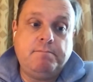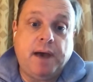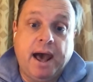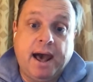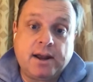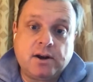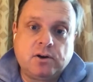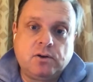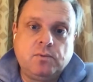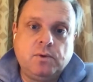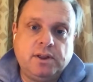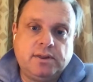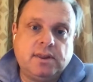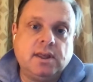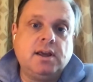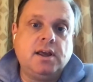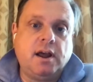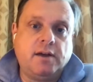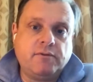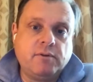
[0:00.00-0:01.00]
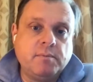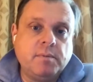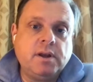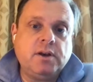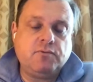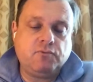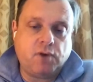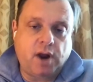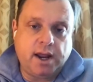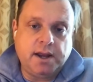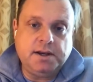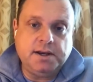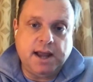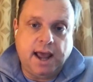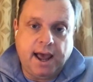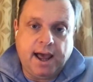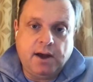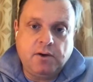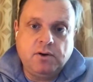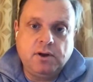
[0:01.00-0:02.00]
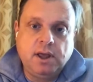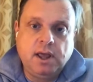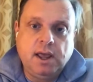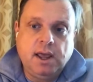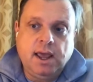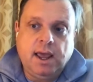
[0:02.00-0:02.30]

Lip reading: battle with the government right now,